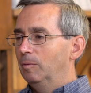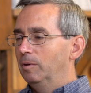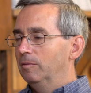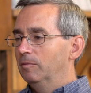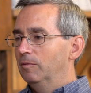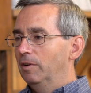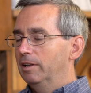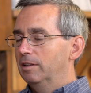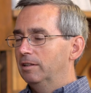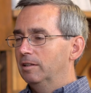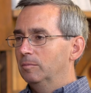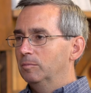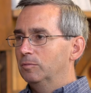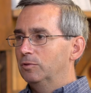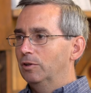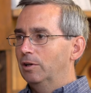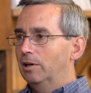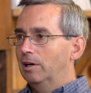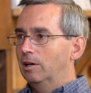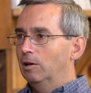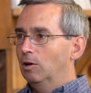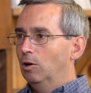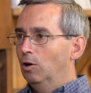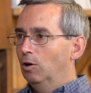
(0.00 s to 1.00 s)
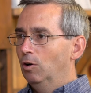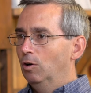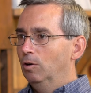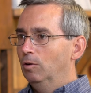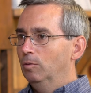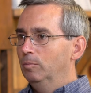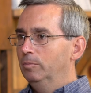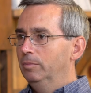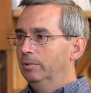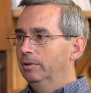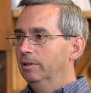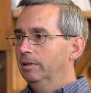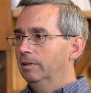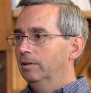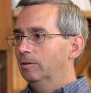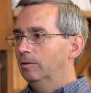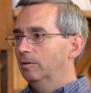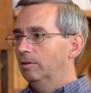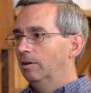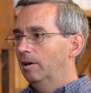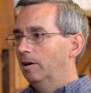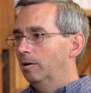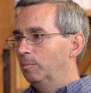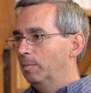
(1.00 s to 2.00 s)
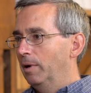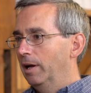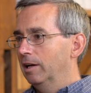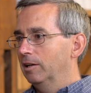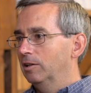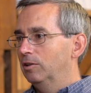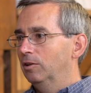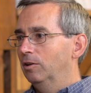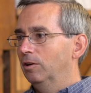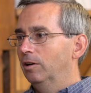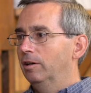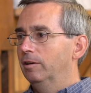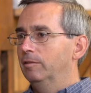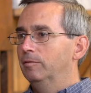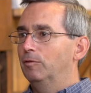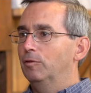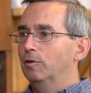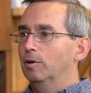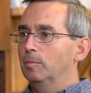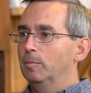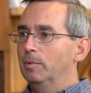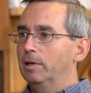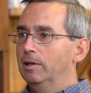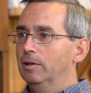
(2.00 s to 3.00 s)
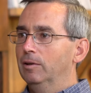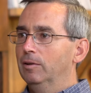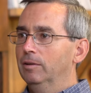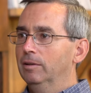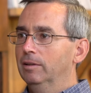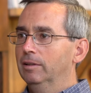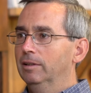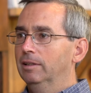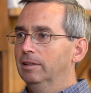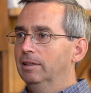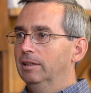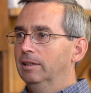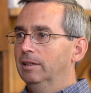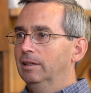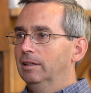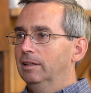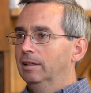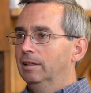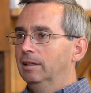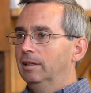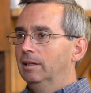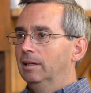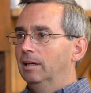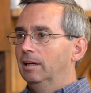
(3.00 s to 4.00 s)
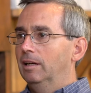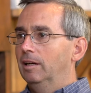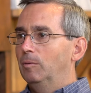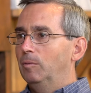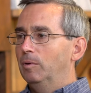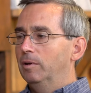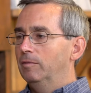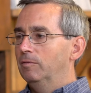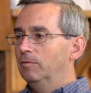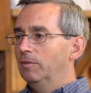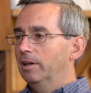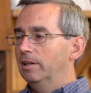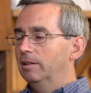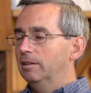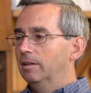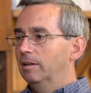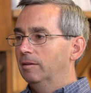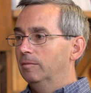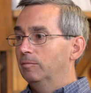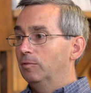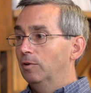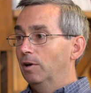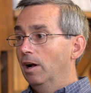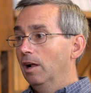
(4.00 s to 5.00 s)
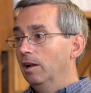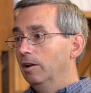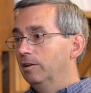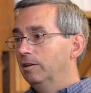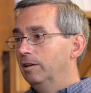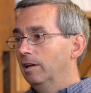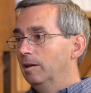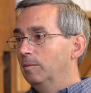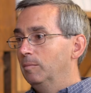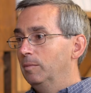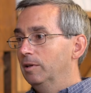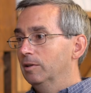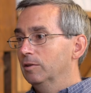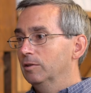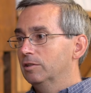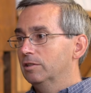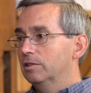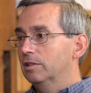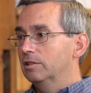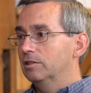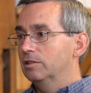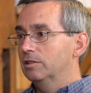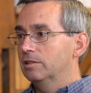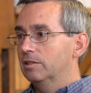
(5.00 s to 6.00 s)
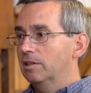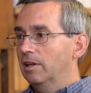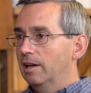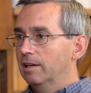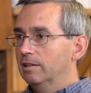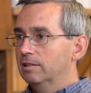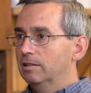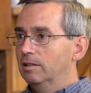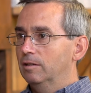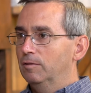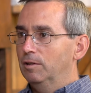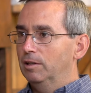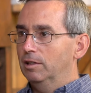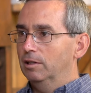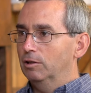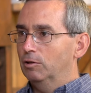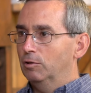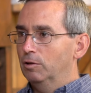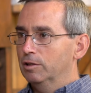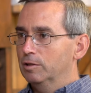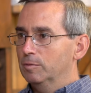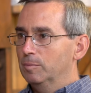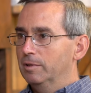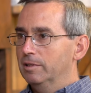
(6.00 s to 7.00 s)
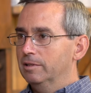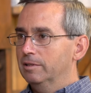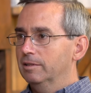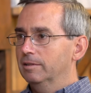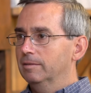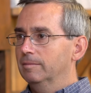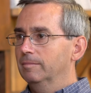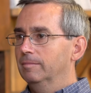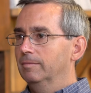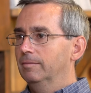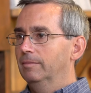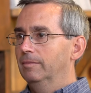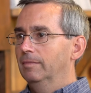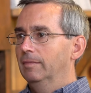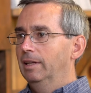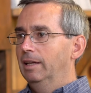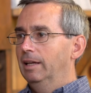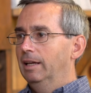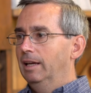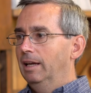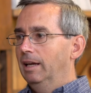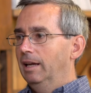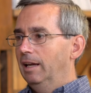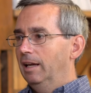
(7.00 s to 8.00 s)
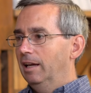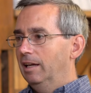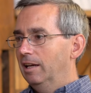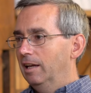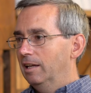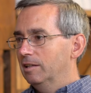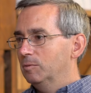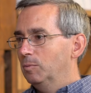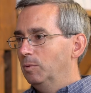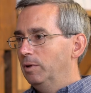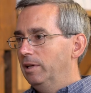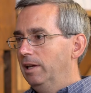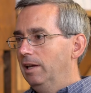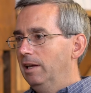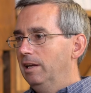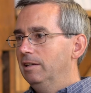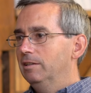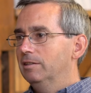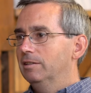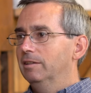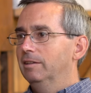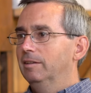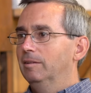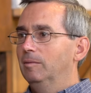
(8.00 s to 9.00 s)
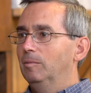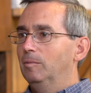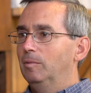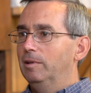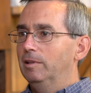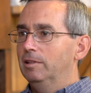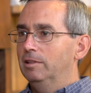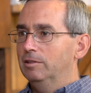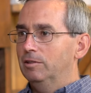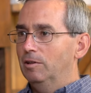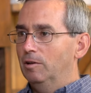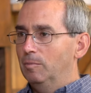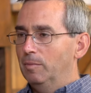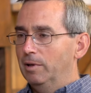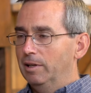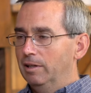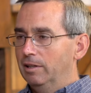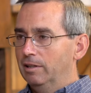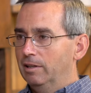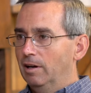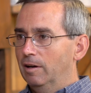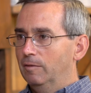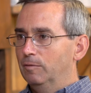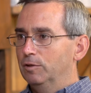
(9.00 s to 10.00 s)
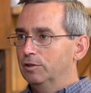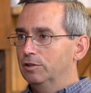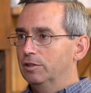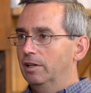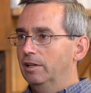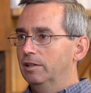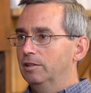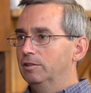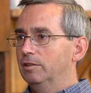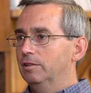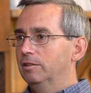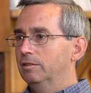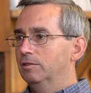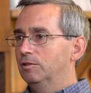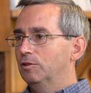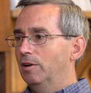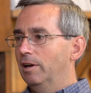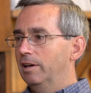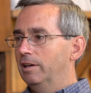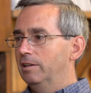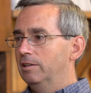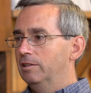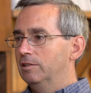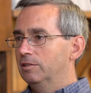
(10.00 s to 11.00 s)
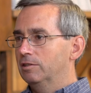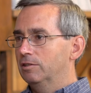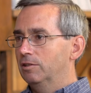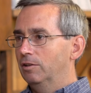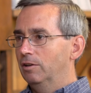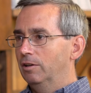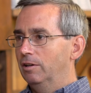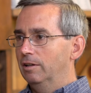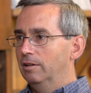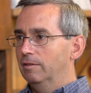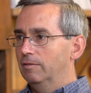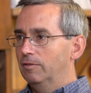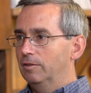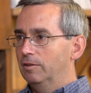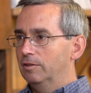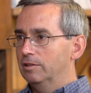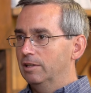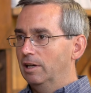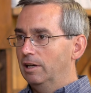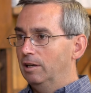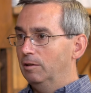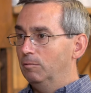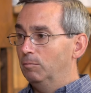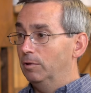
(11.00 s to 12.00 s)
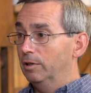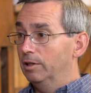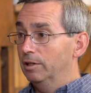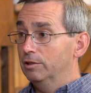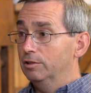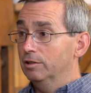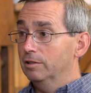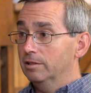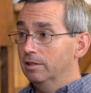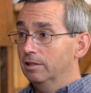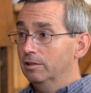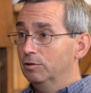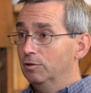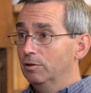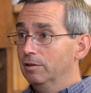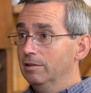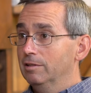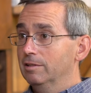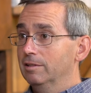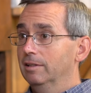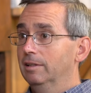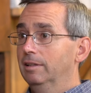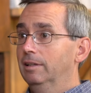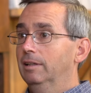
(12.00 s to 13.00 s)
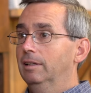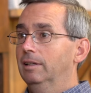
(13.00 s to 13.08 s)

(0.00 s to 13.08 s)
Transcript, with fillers: we invite them to our home or our backyard for a meal. Uh, we invite them for holiday meals such as Thanksgiving and Christmas. And as we eat, we start making conversation, try to discern if there's any religious interest.